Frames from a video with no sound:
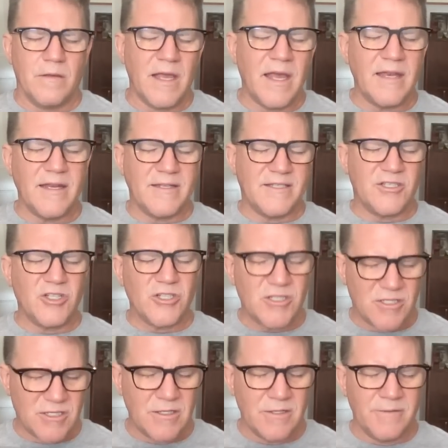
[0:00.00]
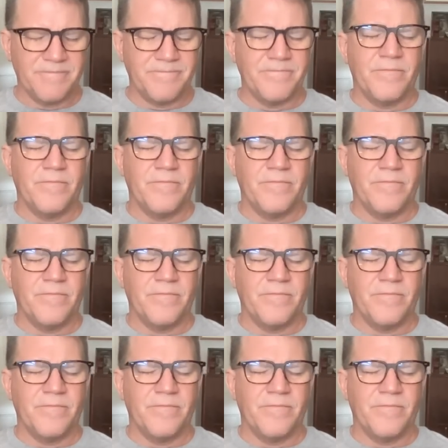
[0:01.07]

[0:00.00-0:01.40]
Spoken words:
And it's just